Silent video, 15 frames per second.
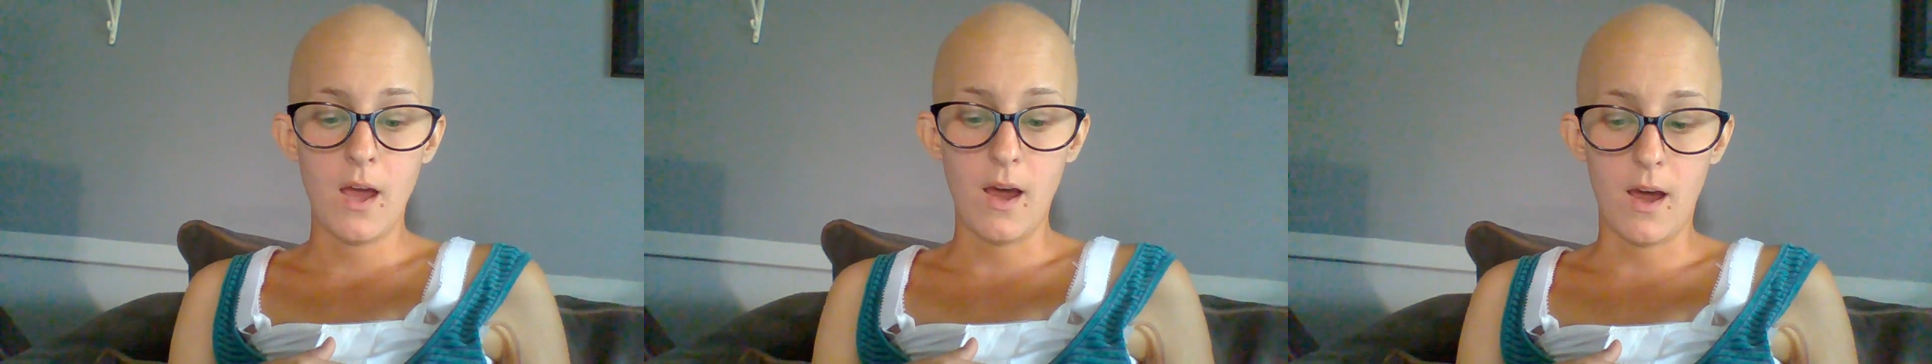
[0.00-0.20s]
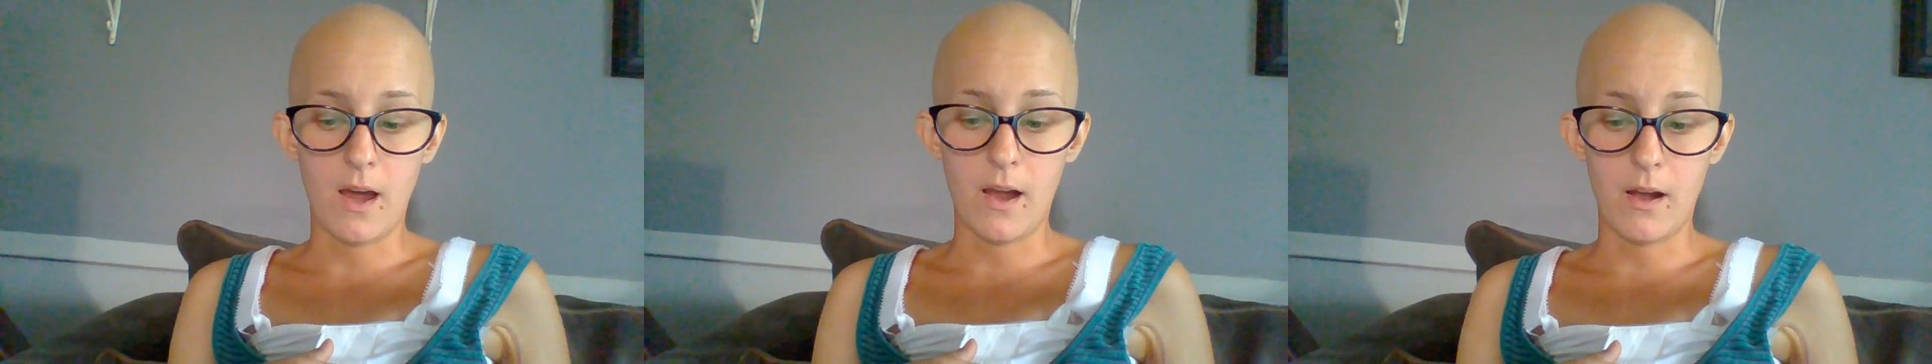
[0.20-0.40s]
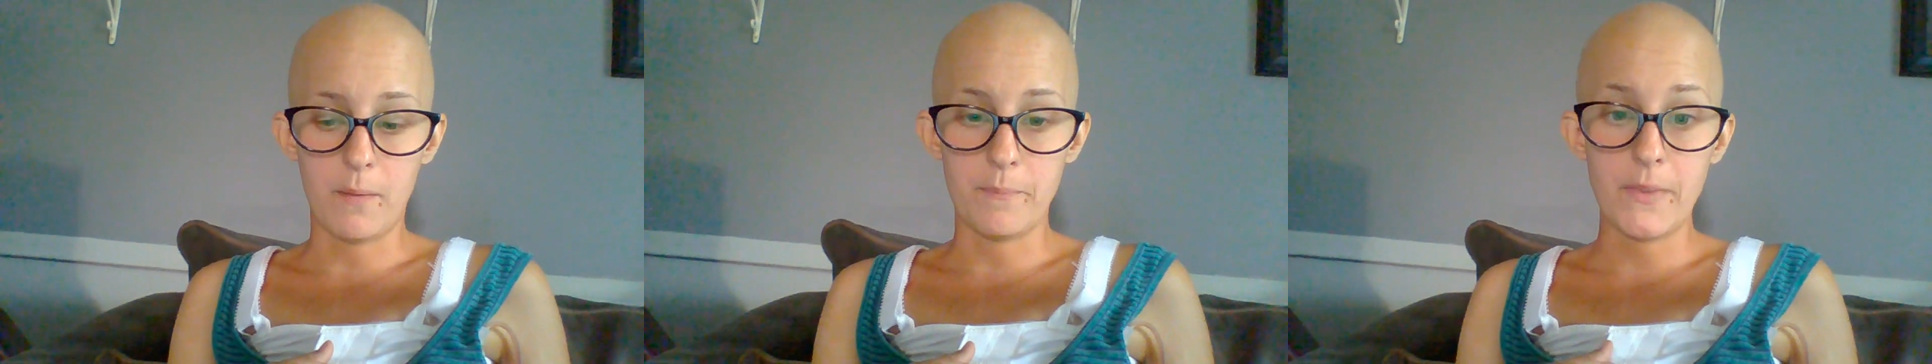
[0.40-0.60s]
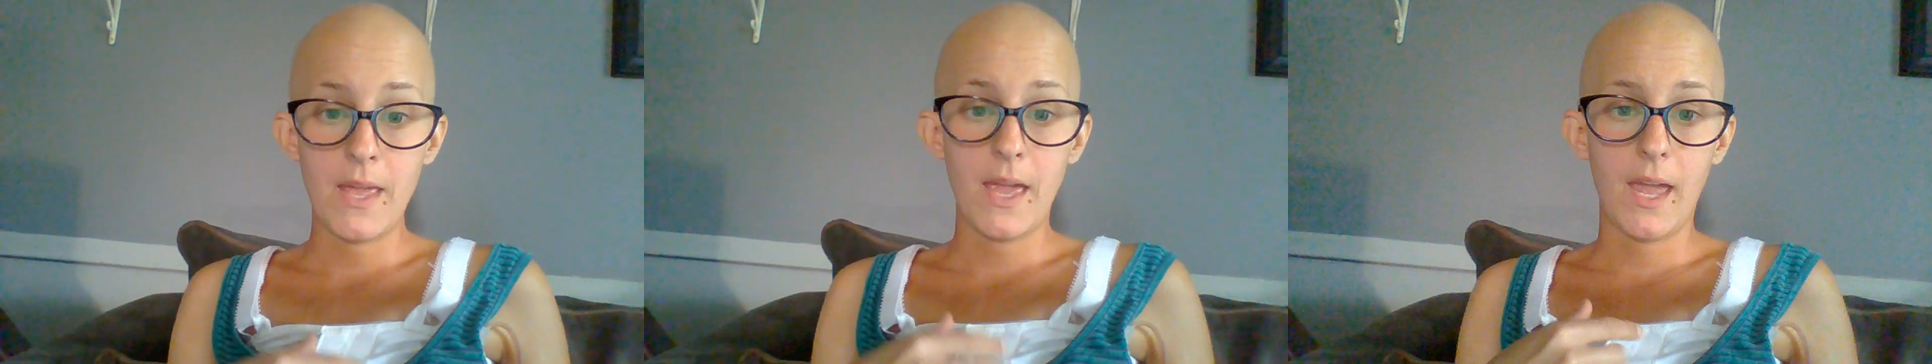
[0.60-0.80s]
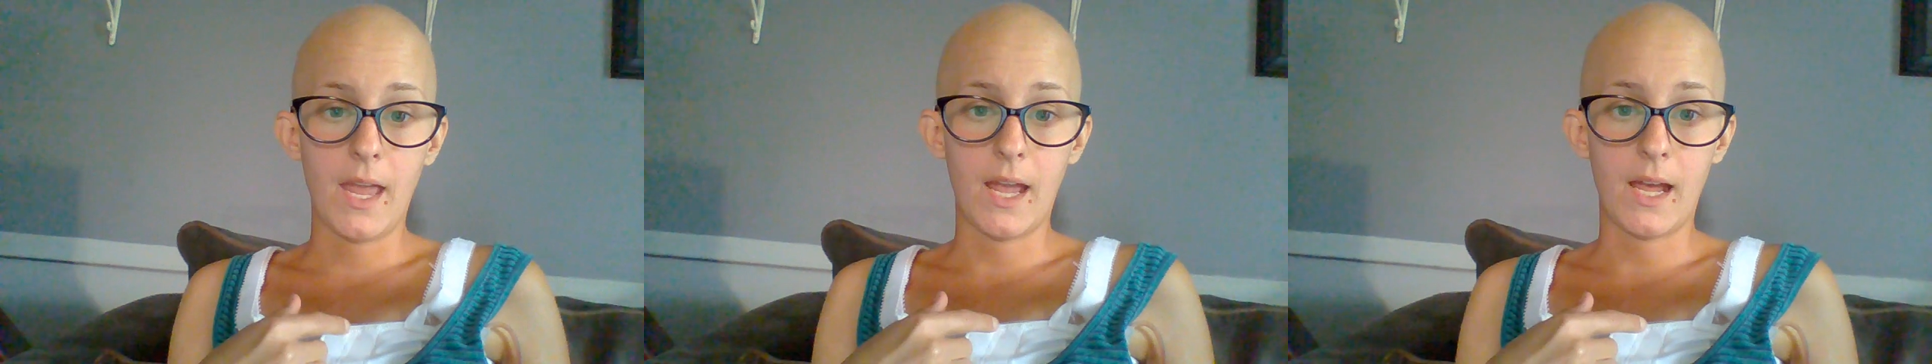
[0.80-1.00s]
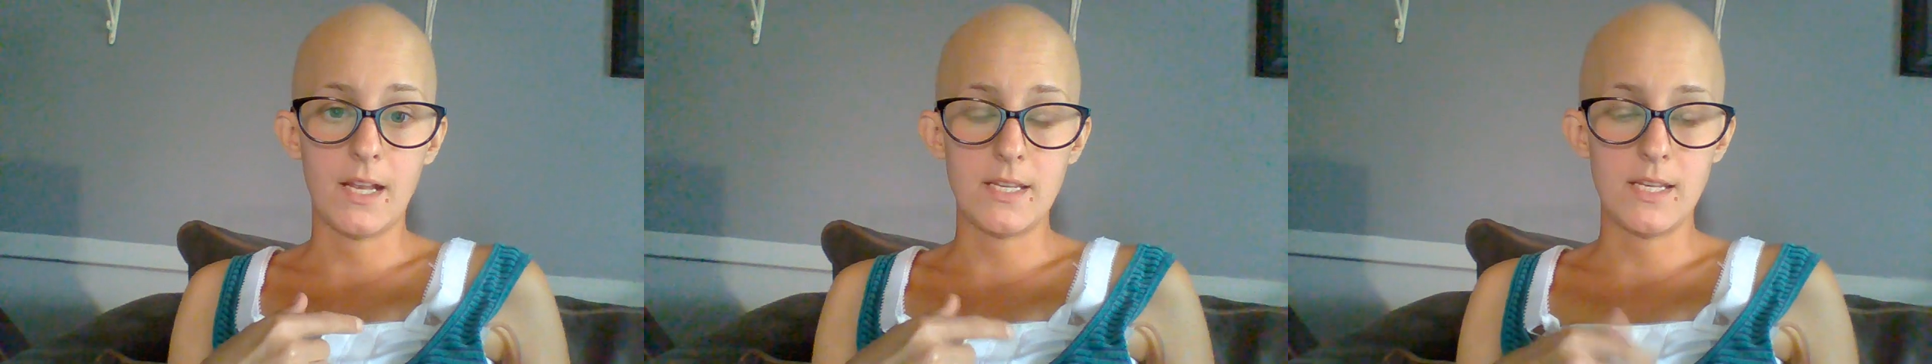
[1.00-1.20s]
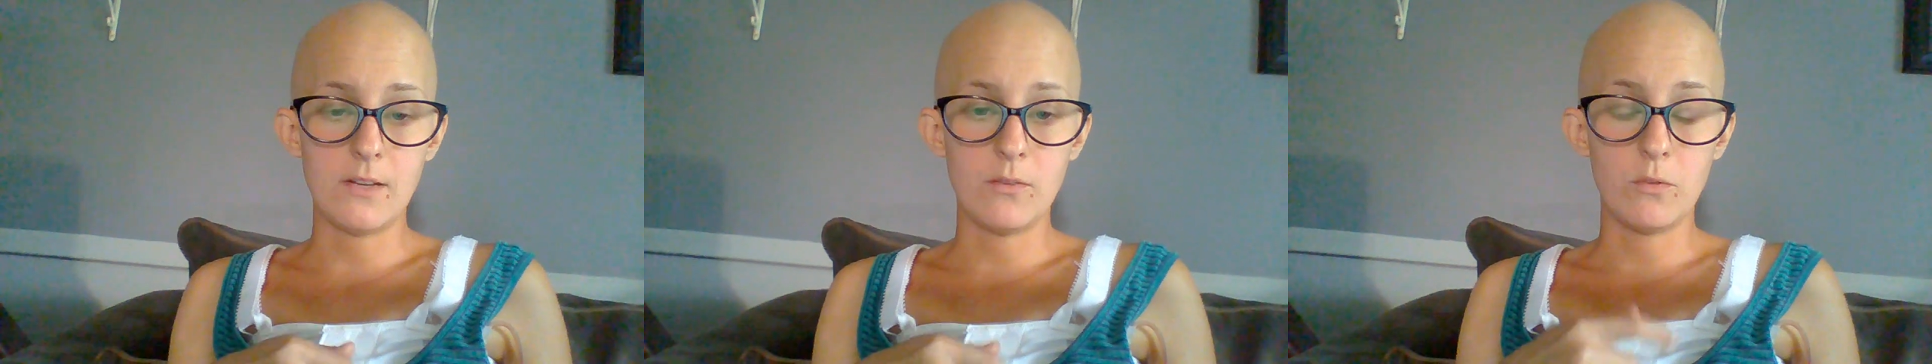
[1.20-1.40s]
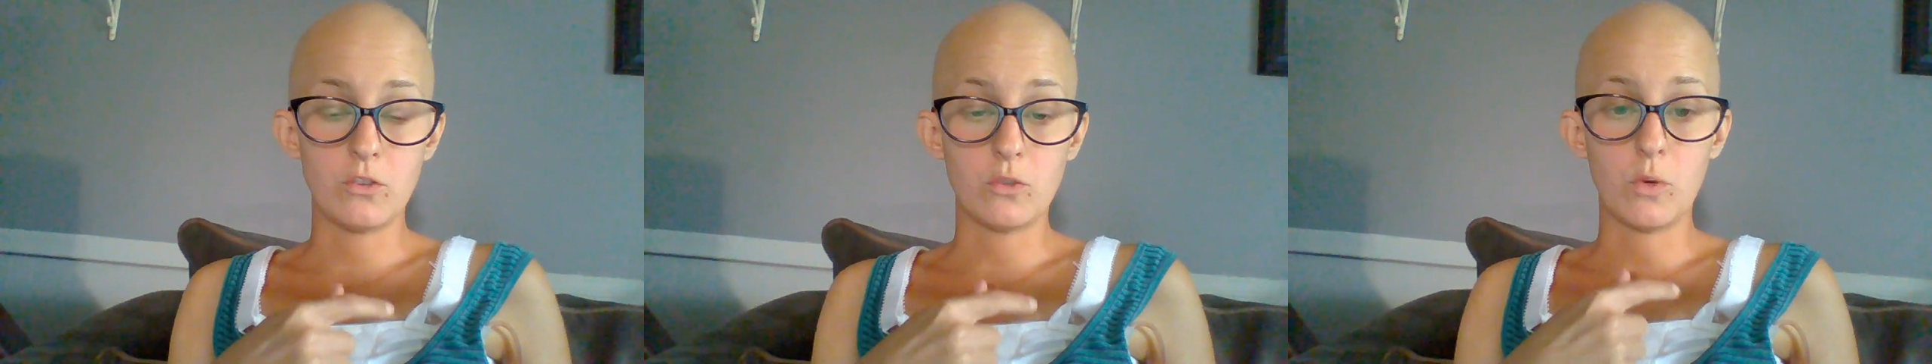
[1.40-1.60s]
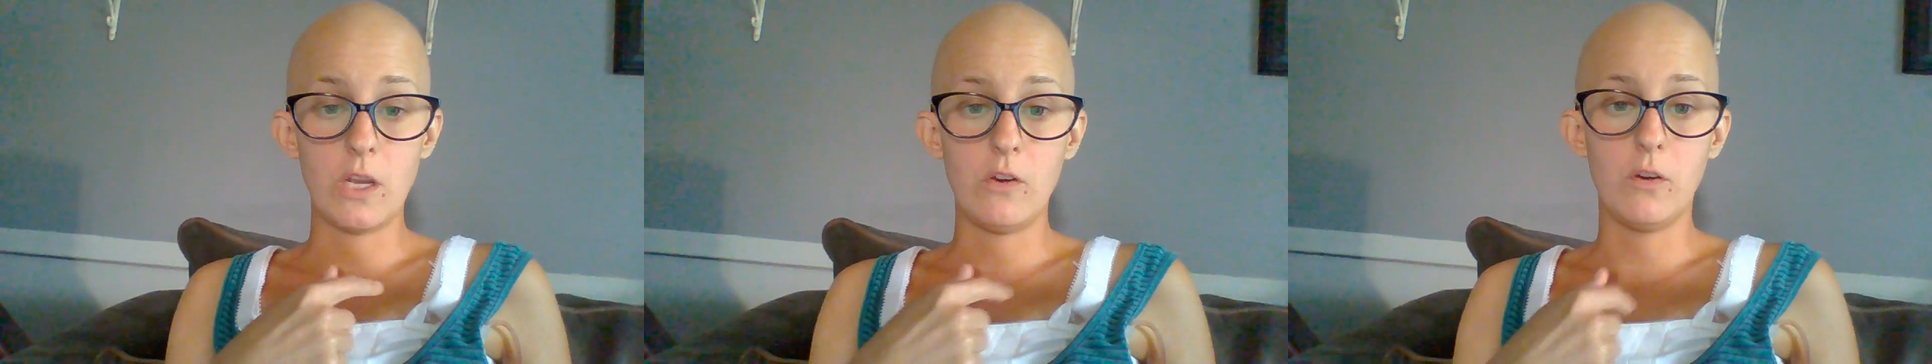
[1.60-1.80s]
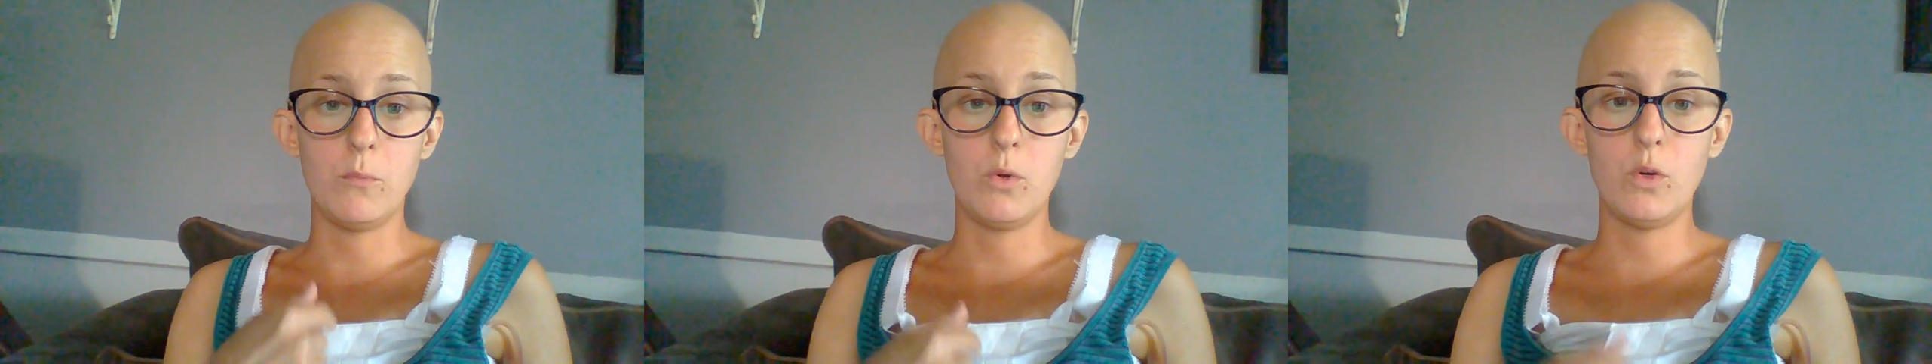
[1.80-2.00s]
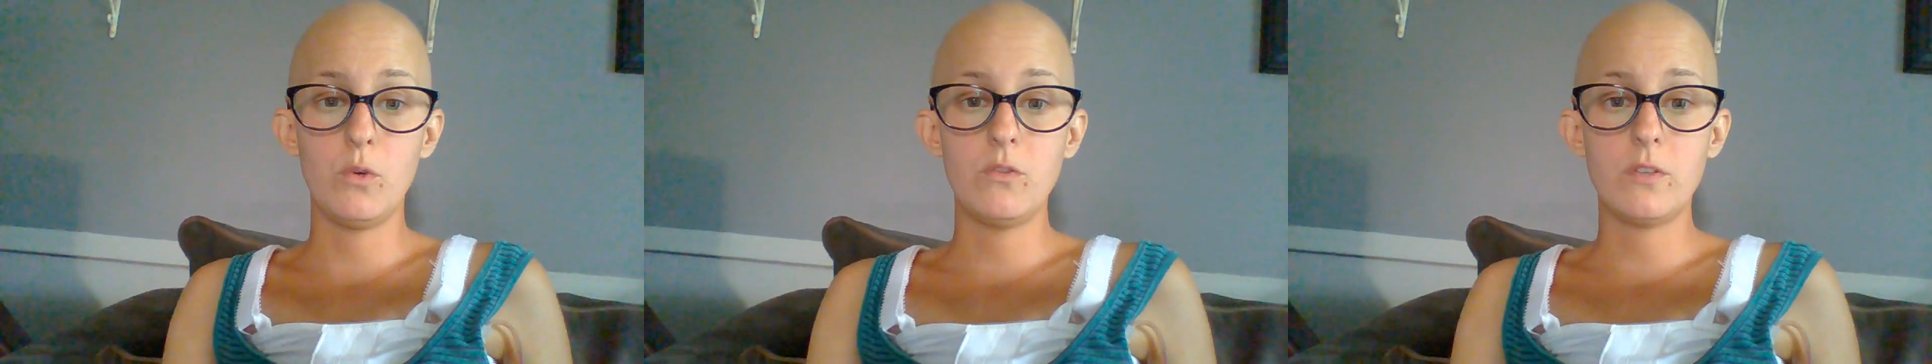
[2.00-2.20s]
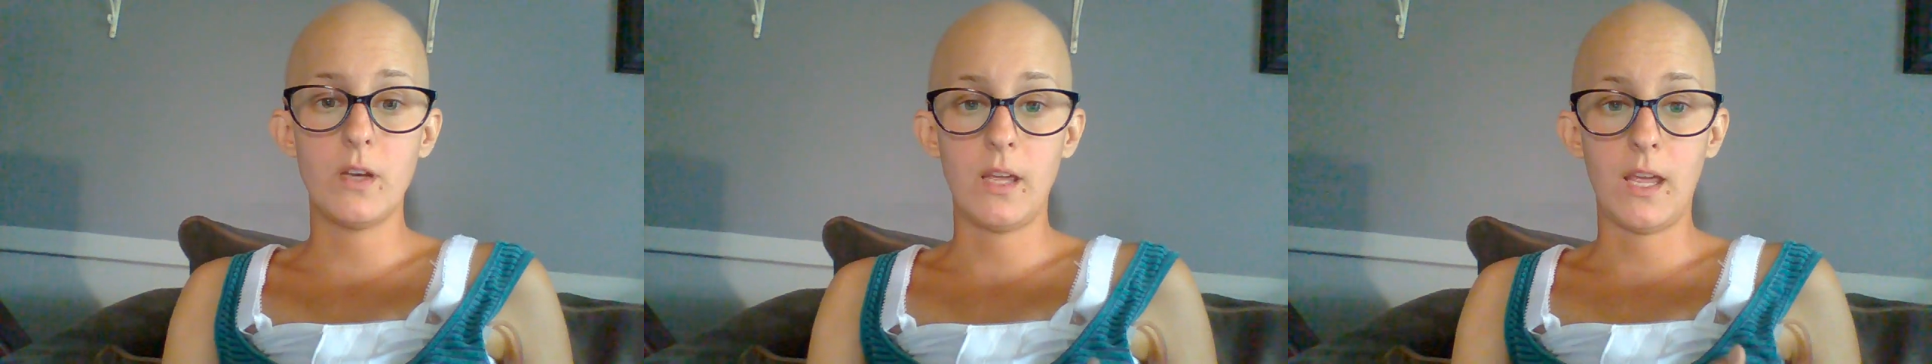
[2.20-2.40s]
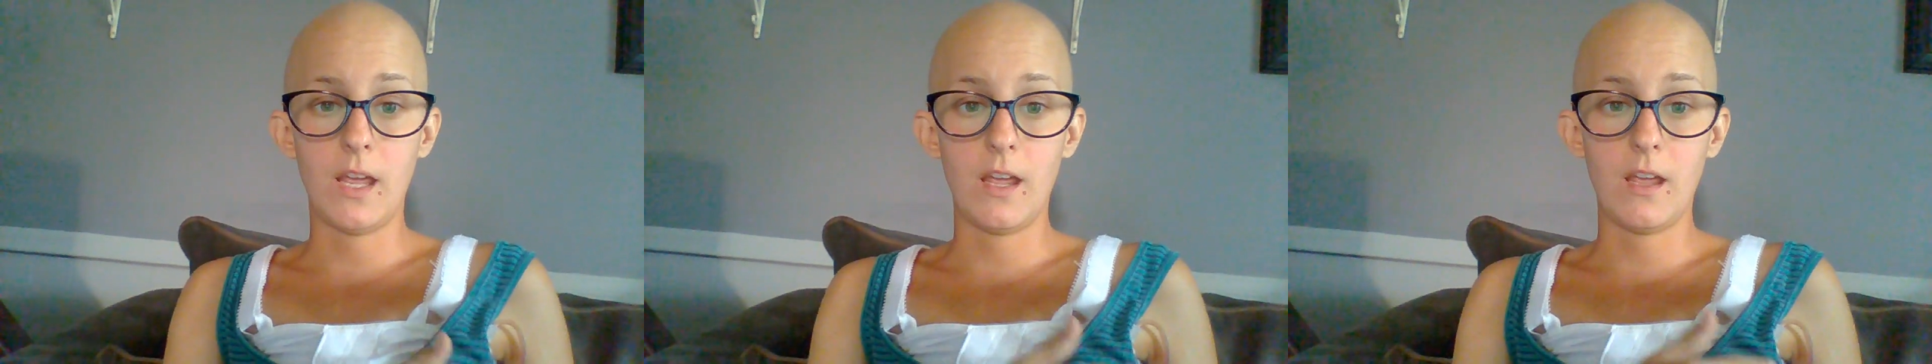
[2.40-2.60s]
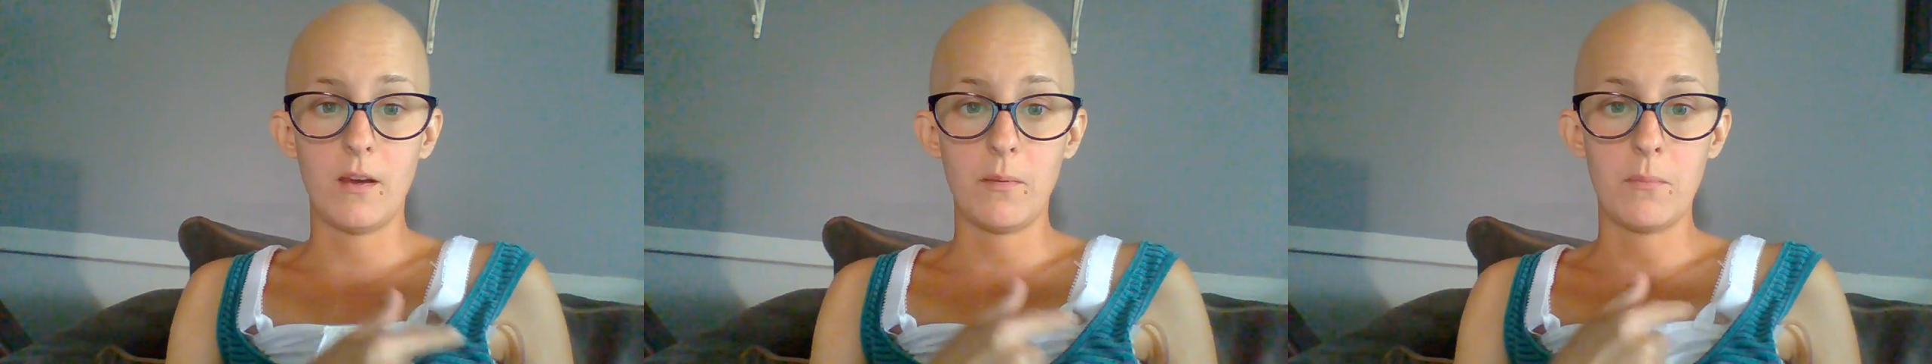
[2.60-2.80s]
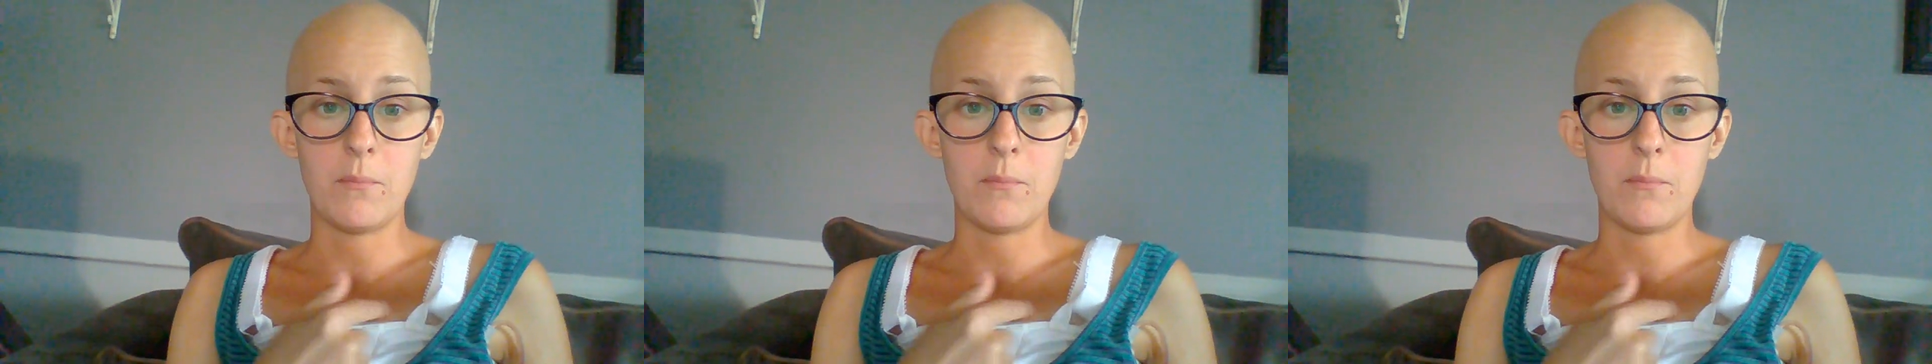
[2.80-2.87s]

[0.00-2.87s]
And he removed a